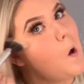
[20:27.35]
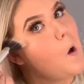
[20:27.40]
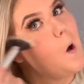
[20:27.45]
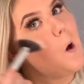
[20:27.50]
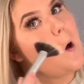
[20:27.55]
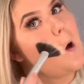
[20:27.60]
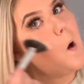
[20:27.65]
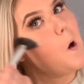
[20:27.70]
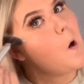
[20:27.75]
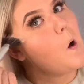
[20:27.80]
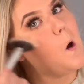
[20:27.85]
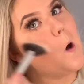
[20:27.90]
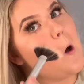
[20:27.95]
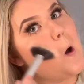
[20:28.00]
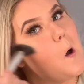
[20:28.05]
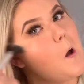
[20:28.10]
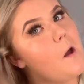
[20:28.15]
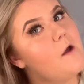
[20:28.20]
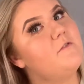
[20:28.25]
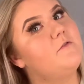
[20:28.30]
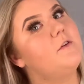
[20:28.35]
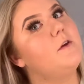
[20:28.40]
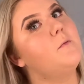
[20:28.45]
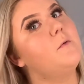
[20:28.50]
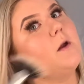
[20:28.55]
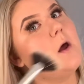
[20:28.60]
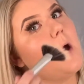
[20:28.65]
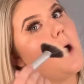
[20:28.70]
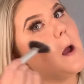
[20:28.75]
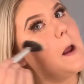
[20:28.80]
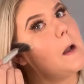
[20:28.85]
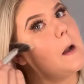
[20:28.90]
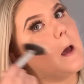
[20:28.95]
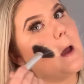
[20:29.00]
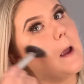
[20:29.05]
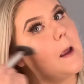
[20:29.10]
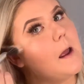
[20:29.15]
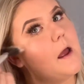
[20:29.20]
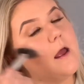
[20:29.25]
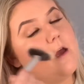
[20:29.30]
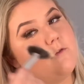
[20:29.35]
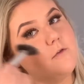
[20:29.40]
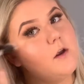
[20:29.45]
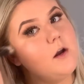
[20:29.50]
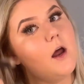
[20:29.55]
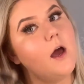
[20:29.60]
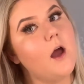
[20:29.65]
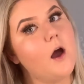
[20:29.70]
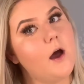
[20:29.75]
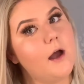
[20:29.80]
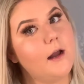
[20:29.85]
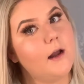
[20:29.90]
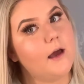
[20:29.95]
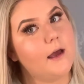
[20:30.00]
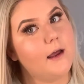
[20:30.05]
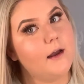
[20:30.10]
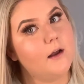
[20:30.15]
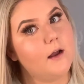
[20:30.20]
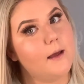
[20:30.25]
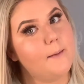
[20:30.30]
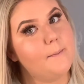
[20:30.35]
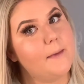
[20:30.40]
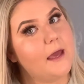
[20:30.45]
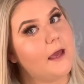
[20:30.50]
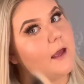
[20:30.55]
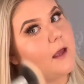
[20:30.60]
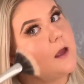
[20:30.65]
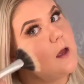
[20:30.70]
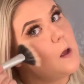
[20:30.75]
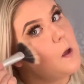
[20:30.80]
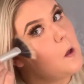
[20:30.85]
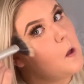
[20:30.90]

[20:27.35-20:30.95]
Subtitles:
Oh, if you want to highlight, if you like highlighting like me,